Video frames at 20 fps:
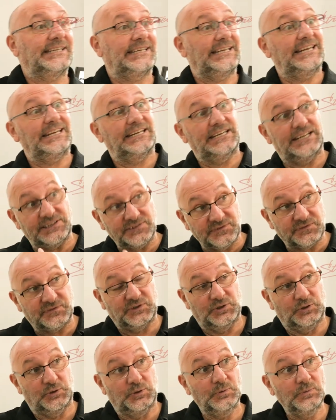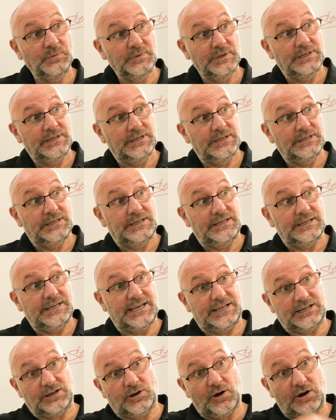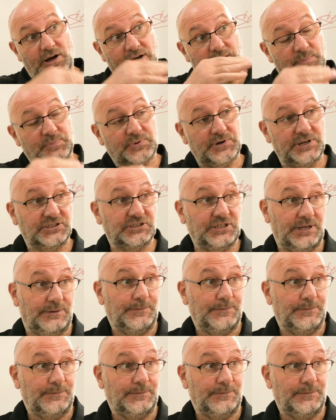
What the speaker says: less fuel at a higher pressure.